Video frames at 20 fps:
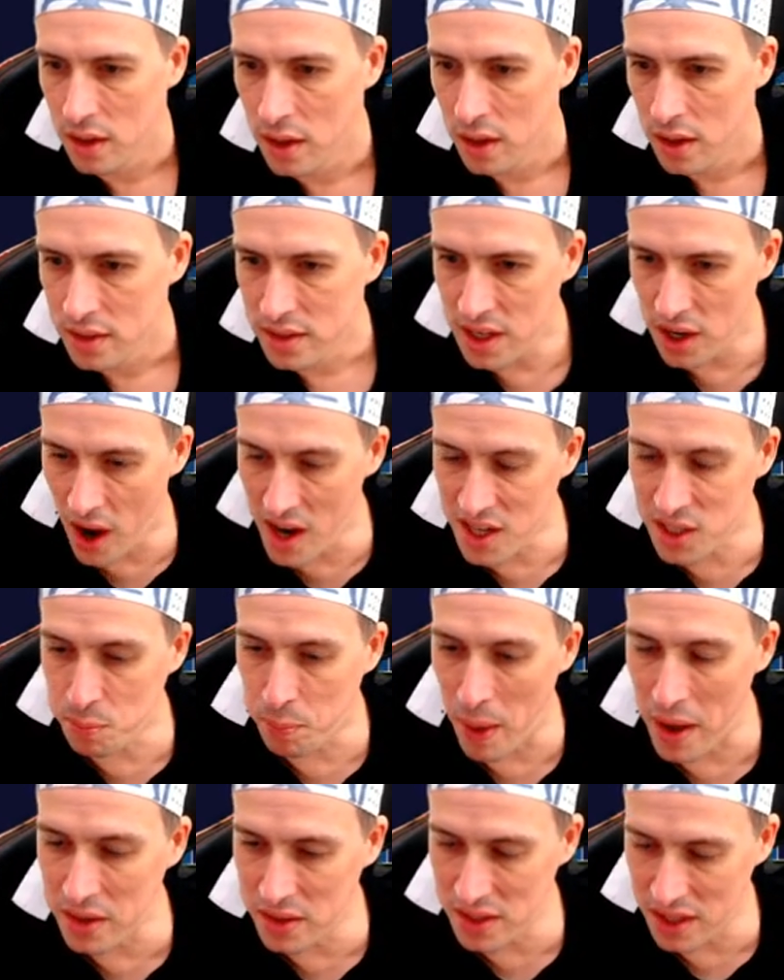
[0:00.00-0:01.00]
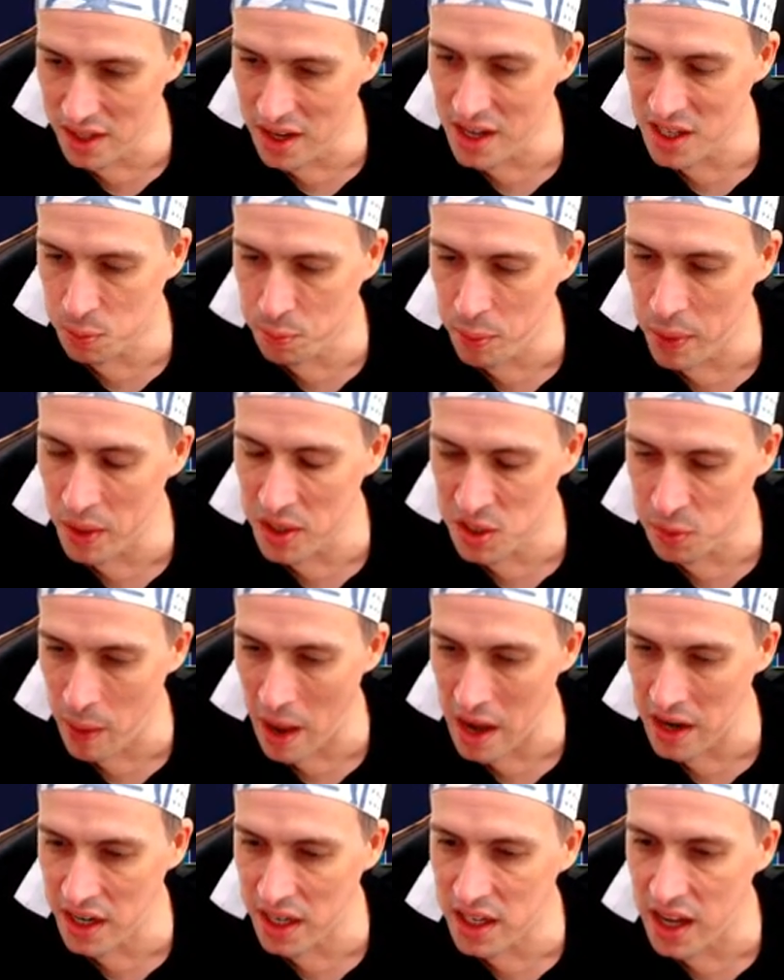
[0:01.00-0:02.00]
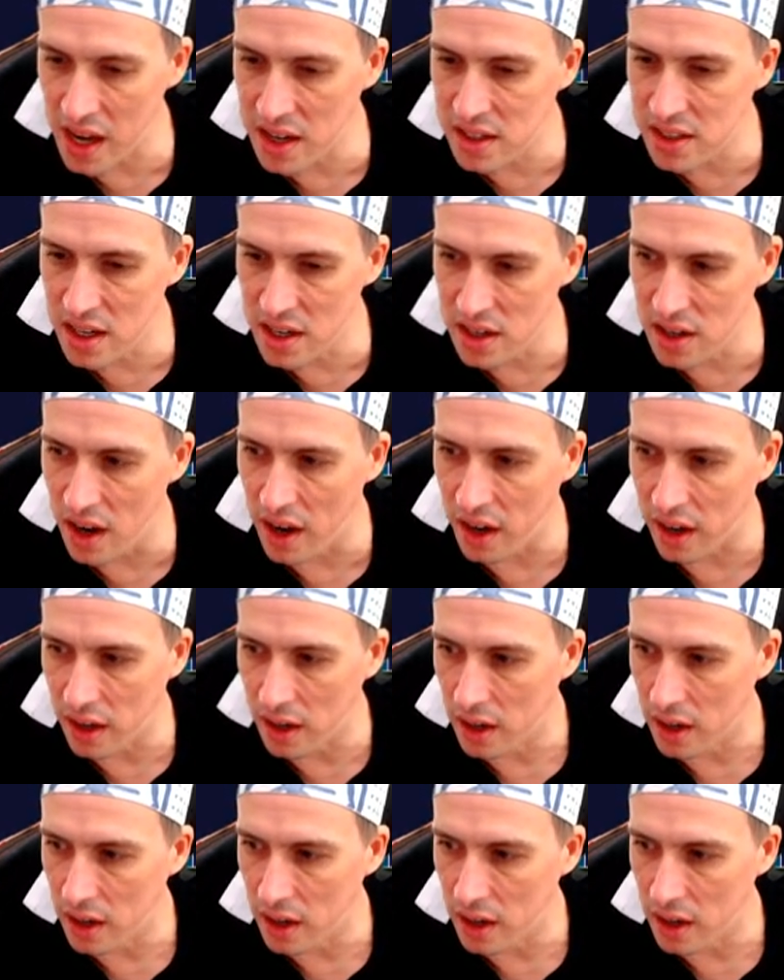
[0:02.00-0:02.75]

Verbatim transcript: Did it spun again, didn't it?